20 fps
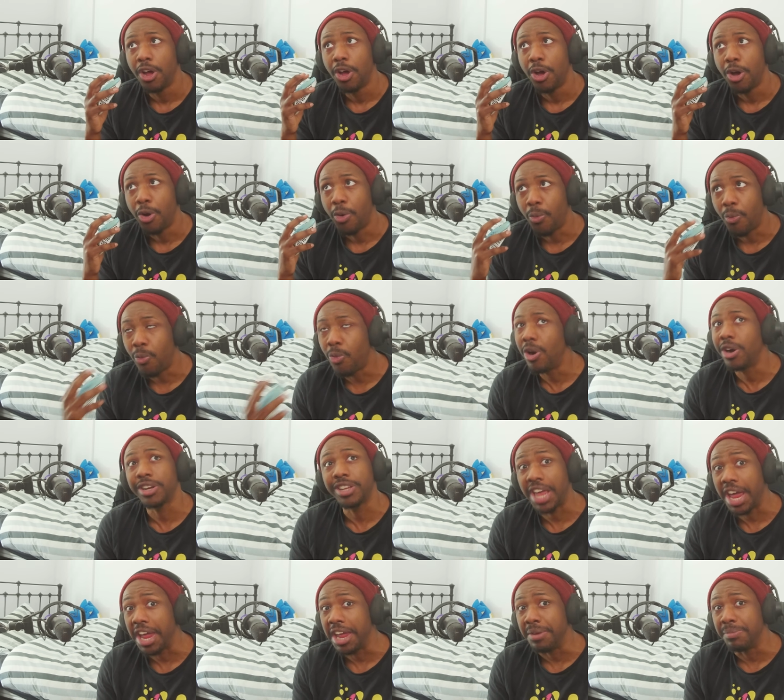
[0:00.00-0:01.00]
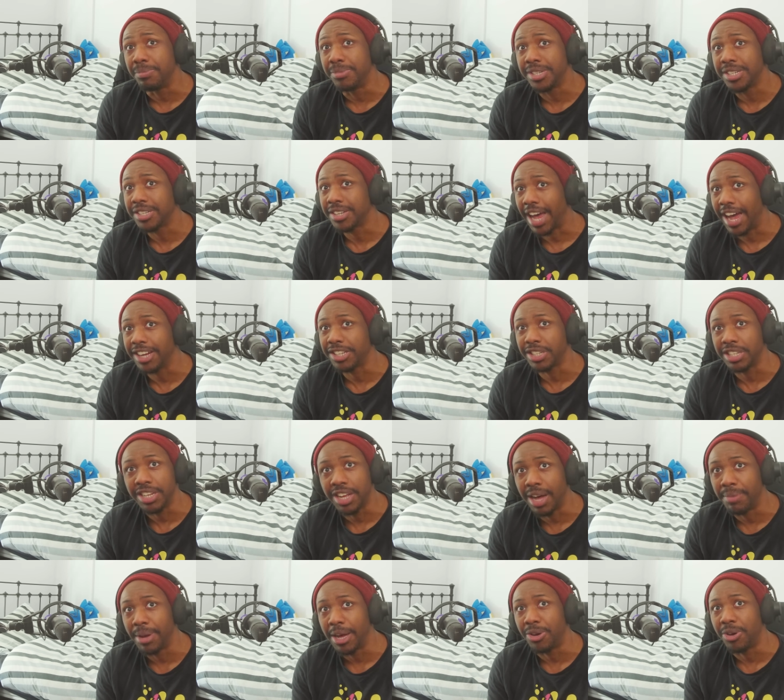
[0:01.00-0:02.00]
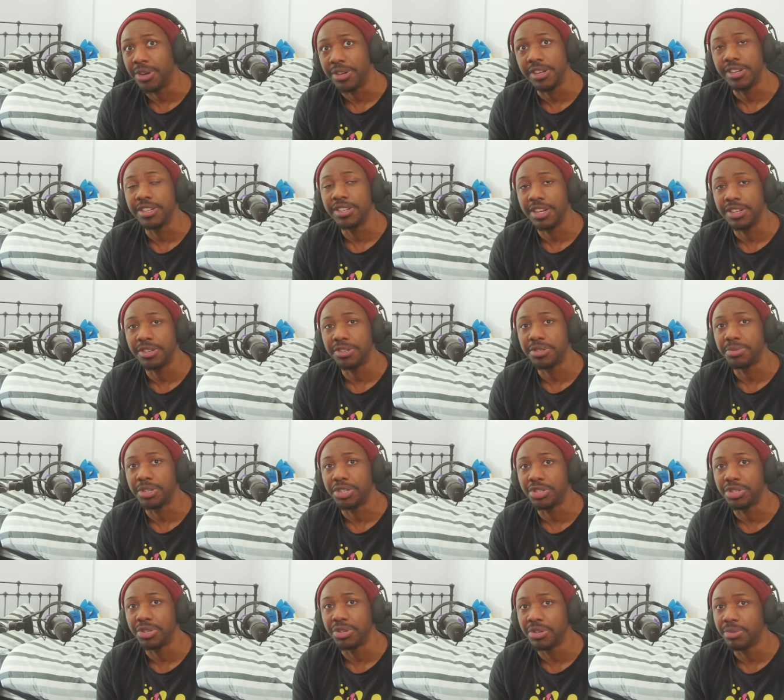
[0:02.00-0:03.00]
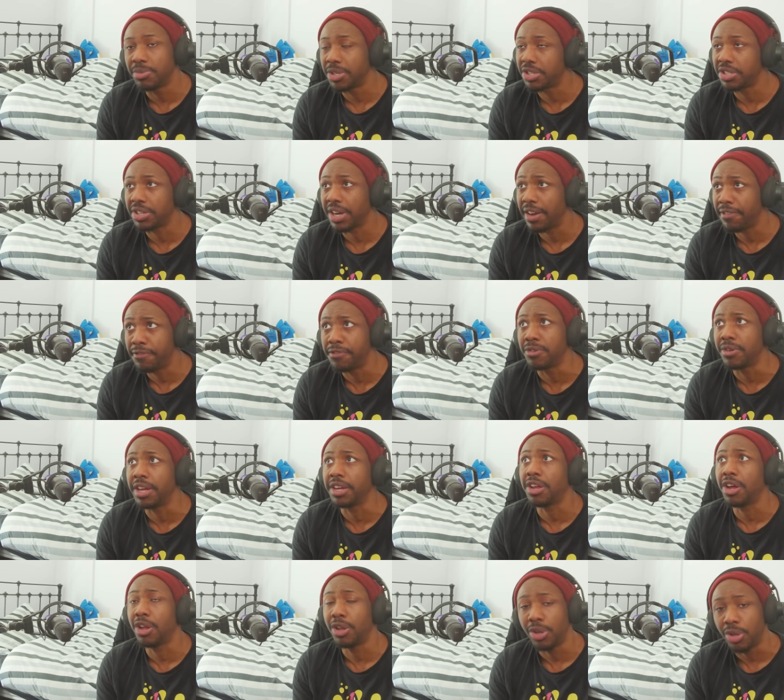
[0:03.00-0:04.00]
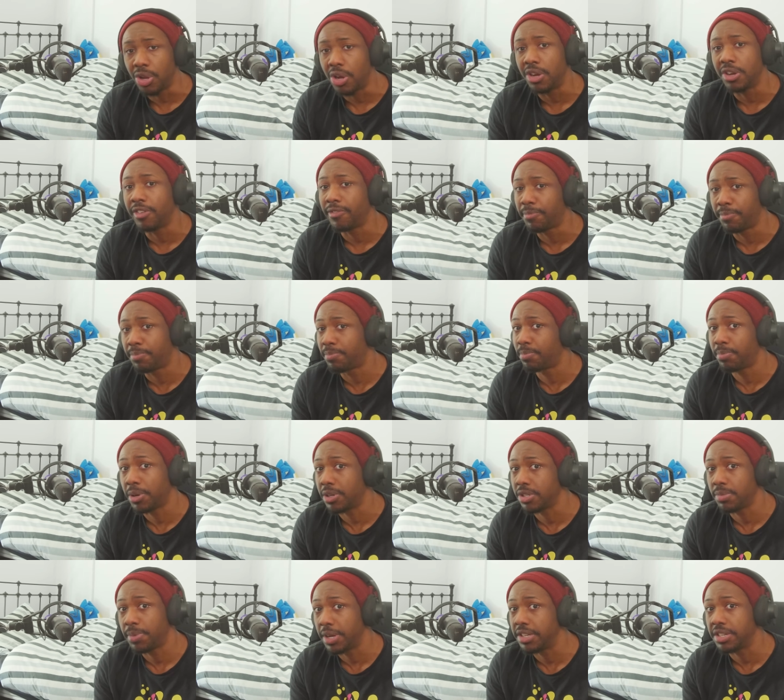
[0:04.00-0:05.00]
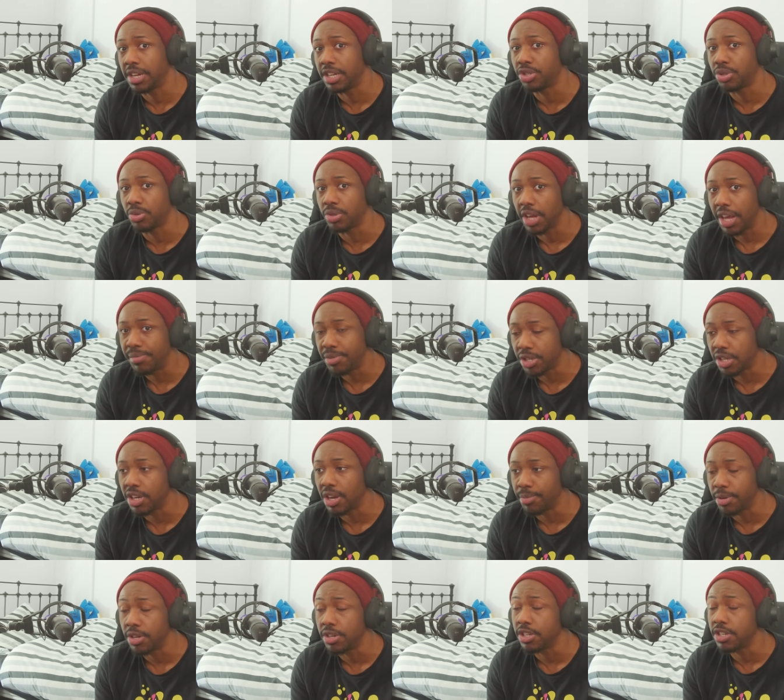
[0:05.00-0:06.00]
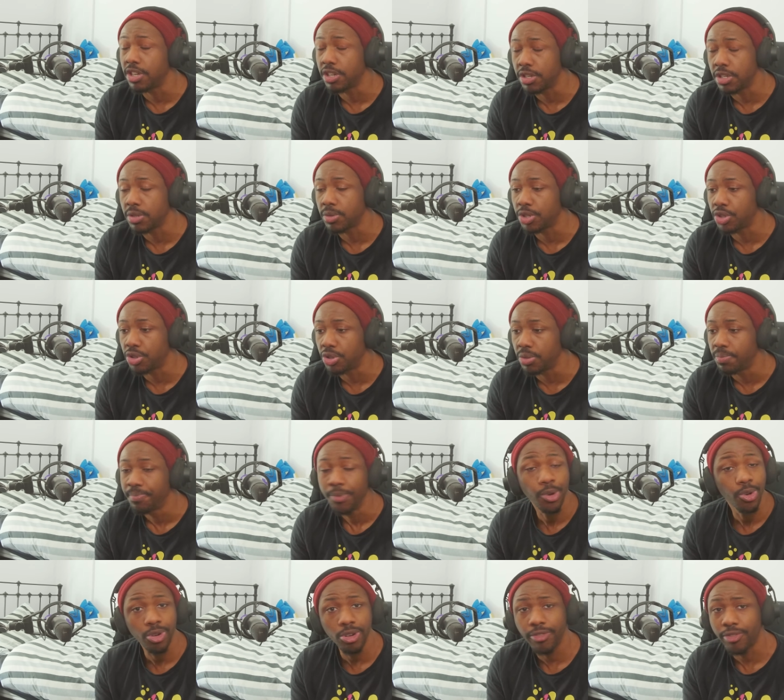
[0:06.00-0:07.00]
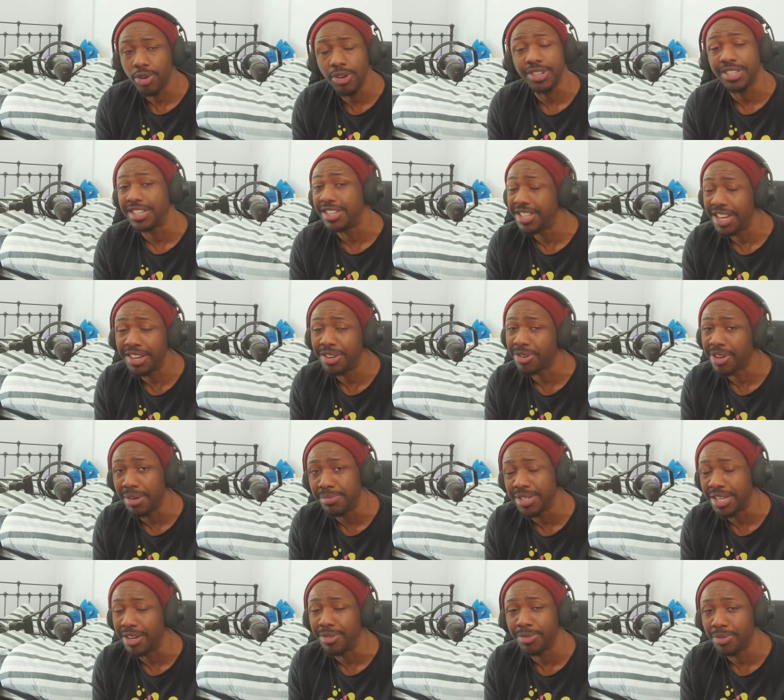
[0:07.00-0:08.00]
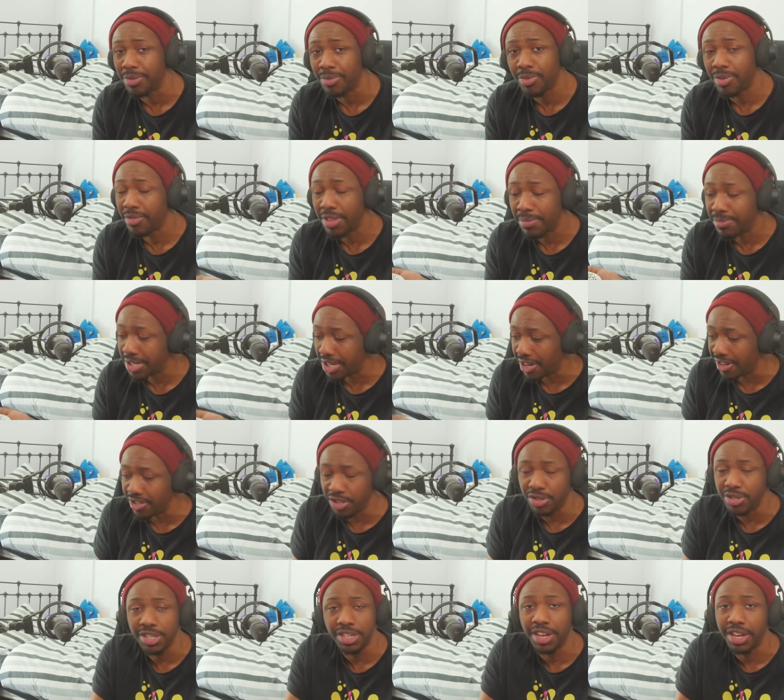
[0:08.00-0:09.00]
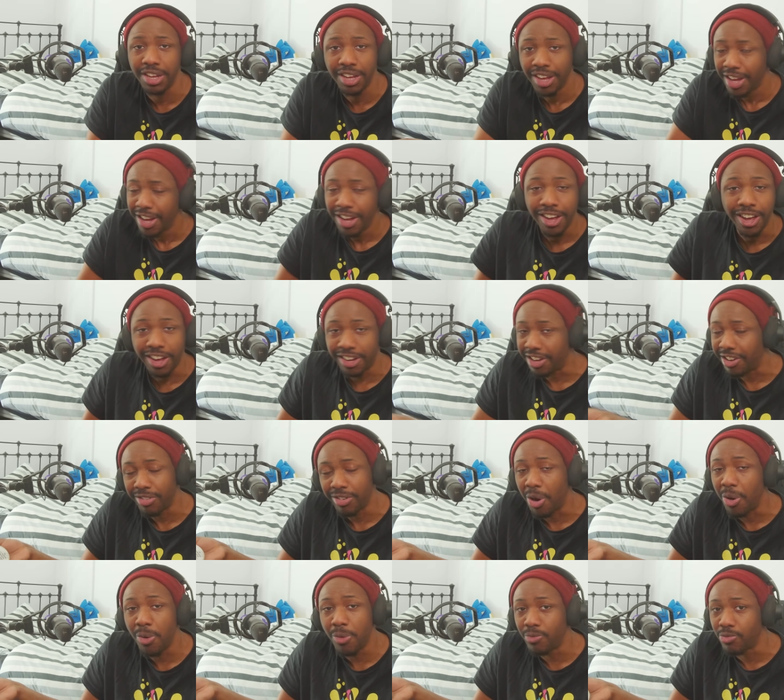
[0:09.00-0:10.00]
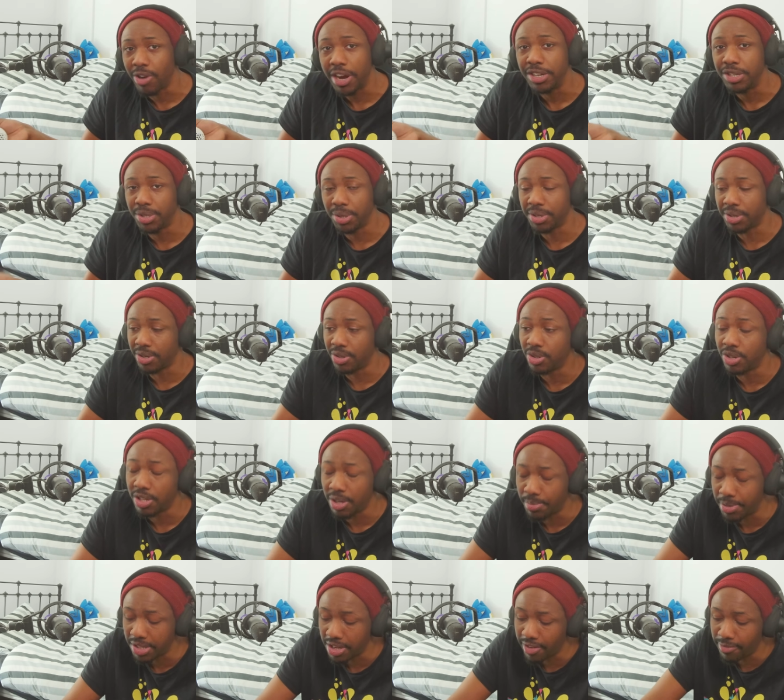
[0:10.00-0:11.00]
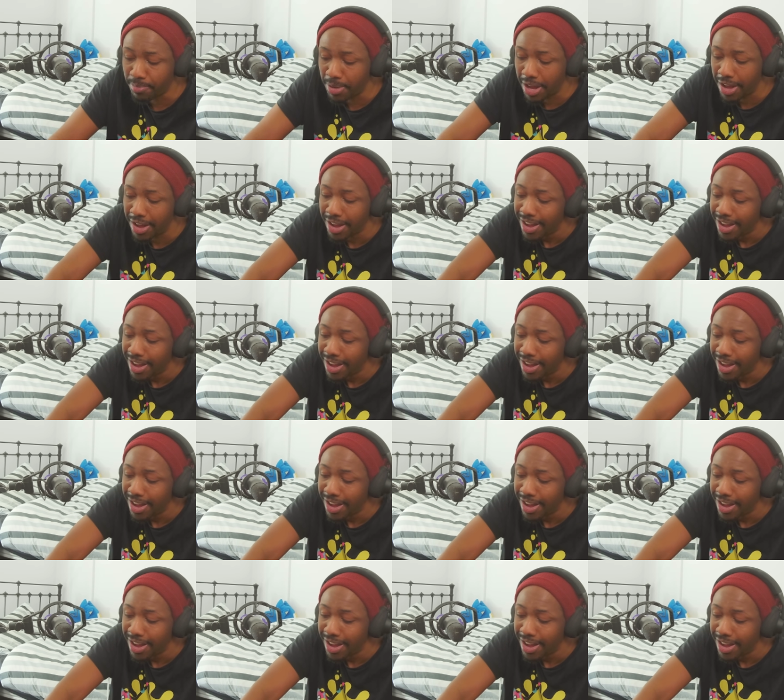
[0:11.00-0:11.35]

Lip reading: what games actually come out on the Nintendo Switch 2, which I feel like a lot of potential games could come out on Nintendo Switch 2. Well, of course, Nintendo comes out with themselves using their own right Joy-Con and all that type of stuff, but